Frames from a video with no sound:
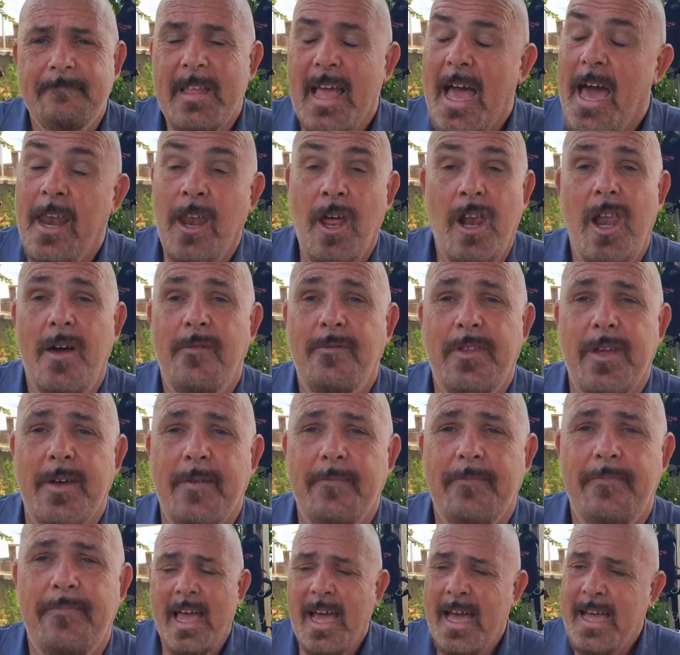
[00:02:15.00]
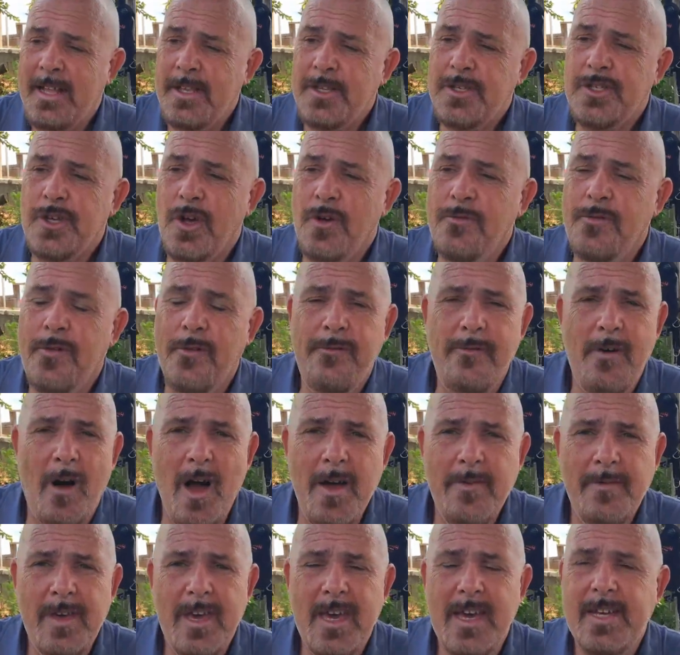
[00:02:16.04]
and I loved it. And so for
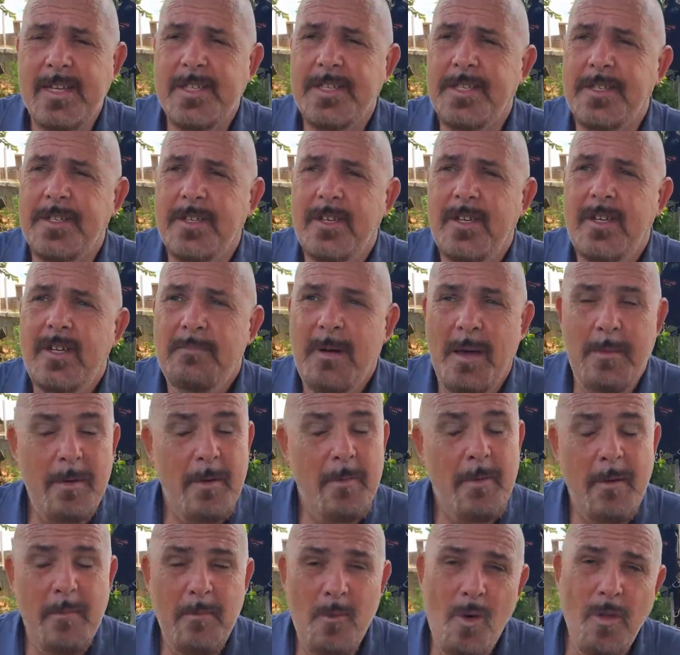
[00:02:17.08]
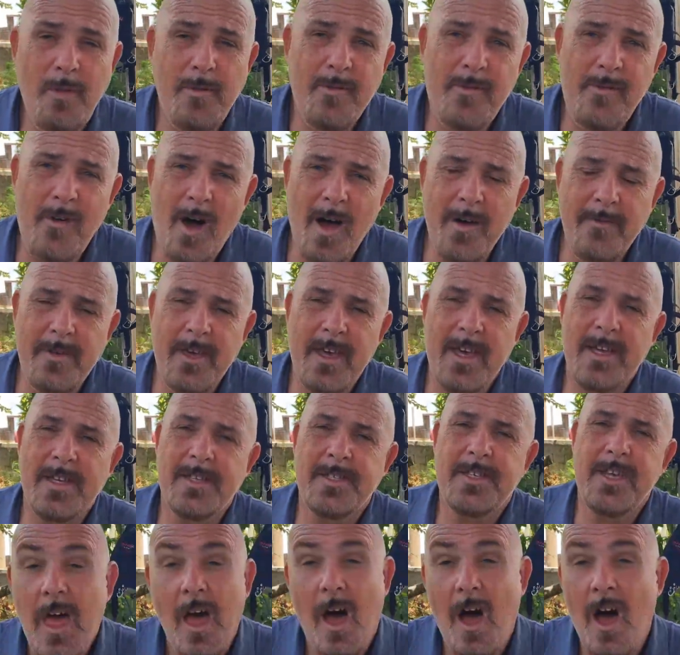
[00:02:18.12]
5 years, maybe a bit more than 5
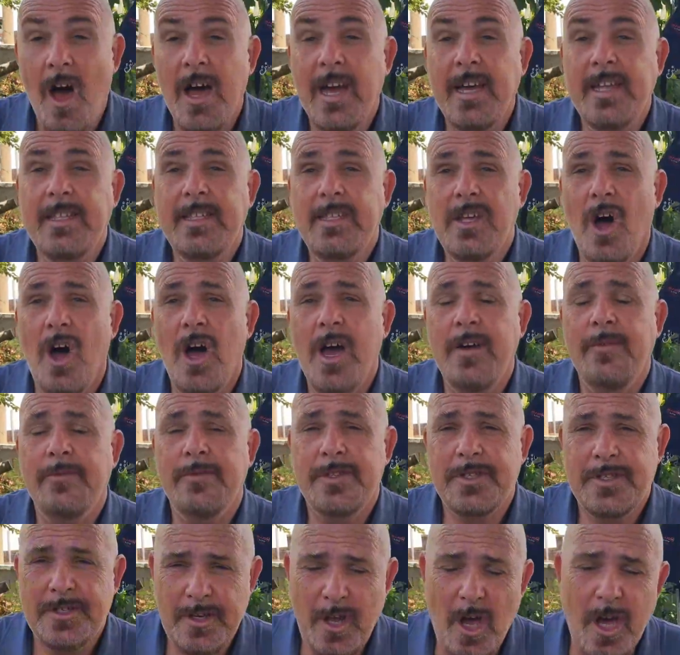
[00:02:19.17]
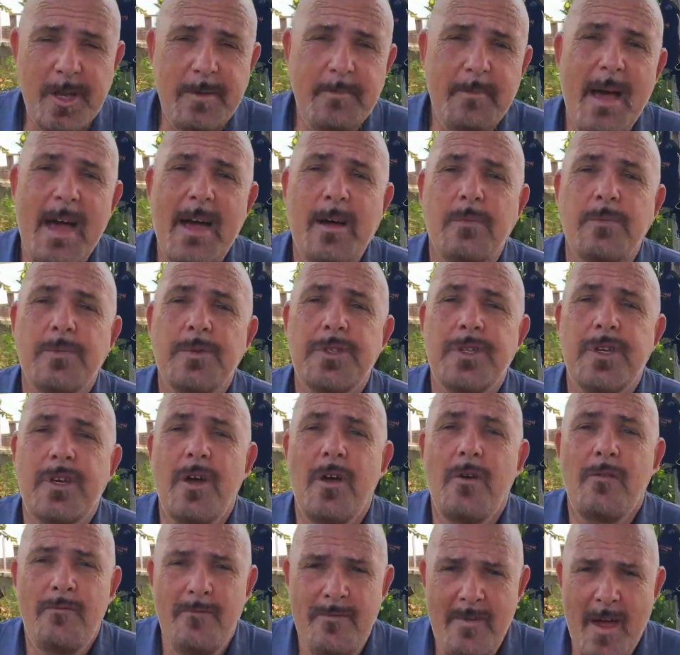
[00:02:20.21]
years, I dived Sidemount
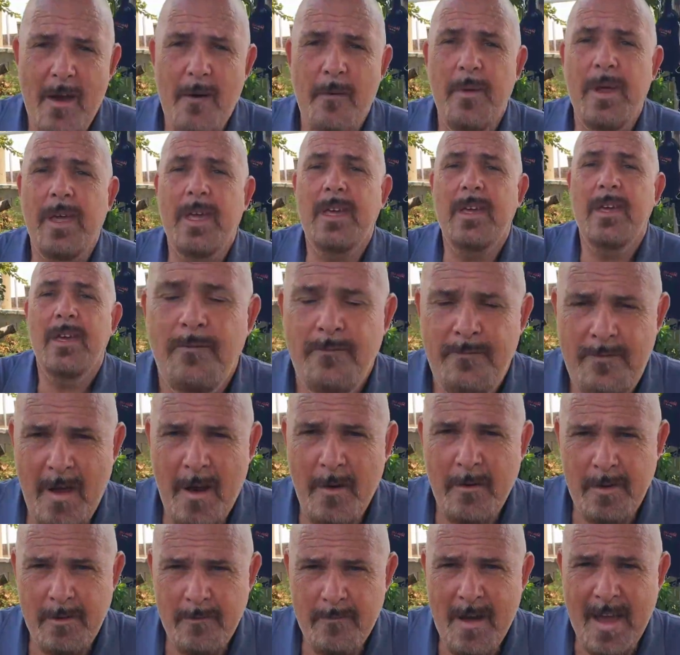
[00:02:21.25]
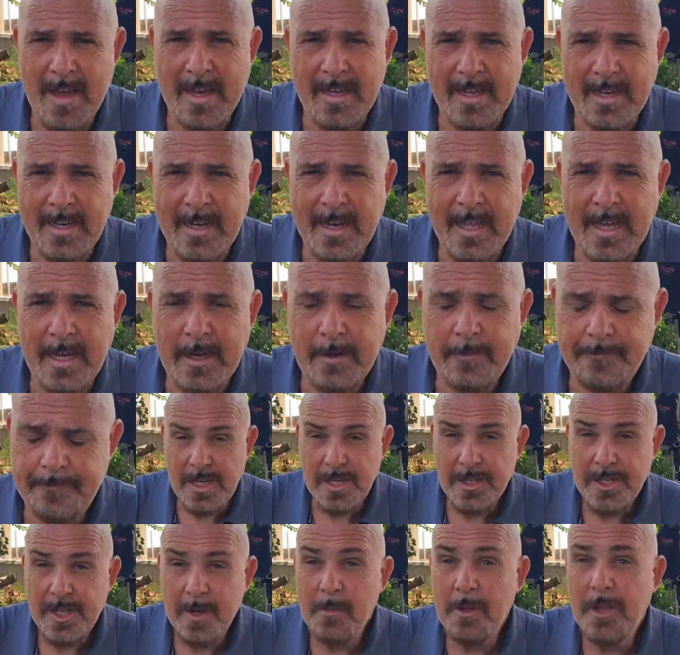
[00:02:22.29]
very, very regularly.
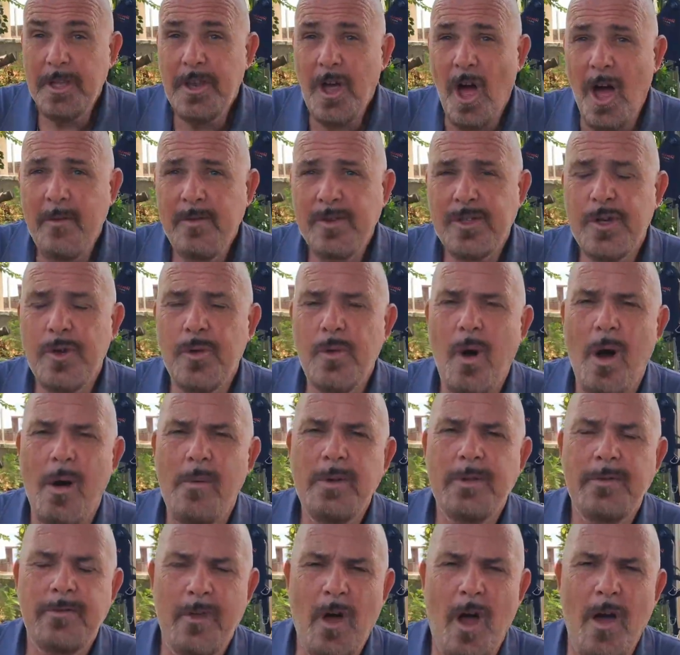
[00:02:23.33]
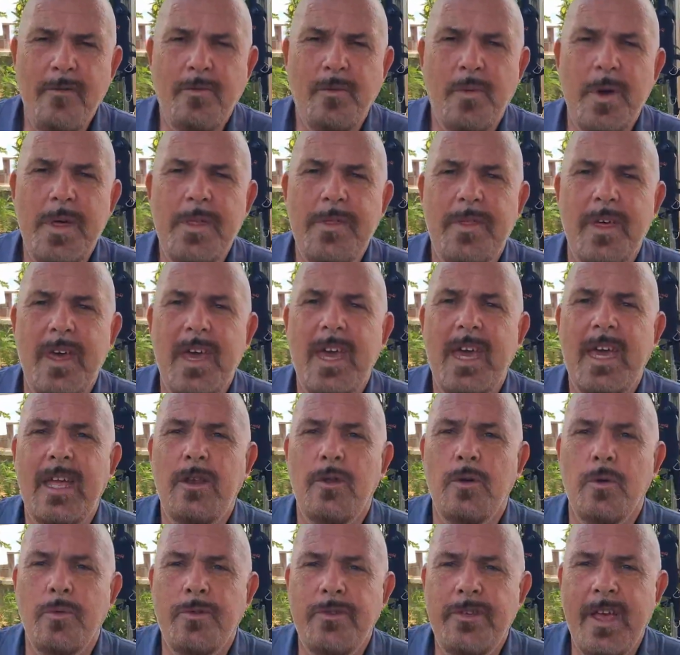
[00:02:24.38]
Some of the divers who I would have dived with in
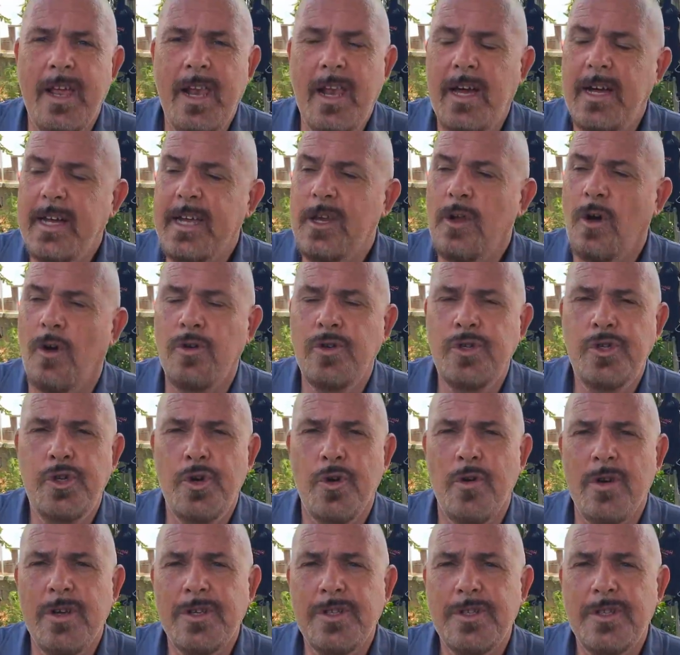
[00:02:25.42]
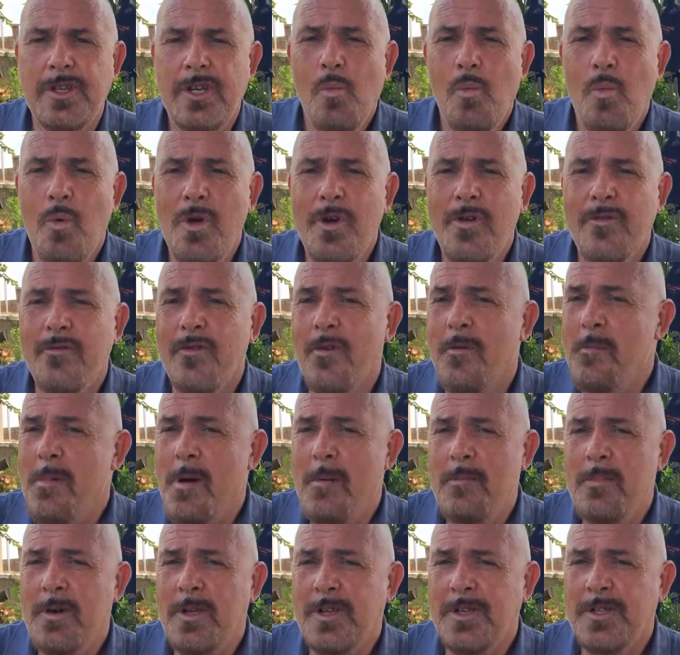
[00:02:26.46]
Utila in Honduras would have
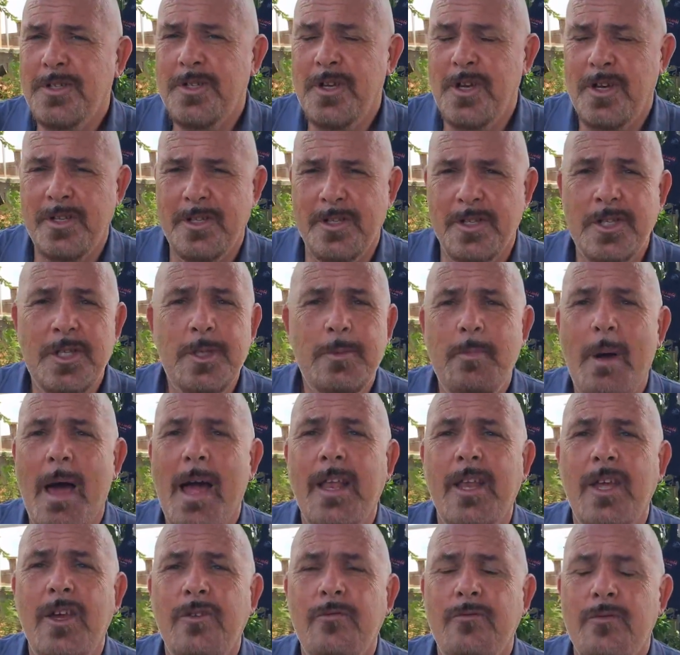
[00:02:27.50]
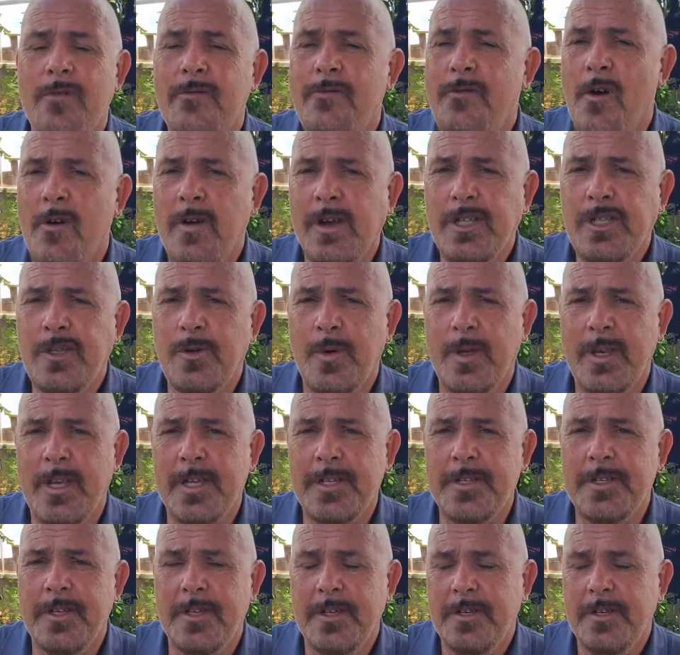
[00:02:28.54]
remembered a certain Spaniard referring to it as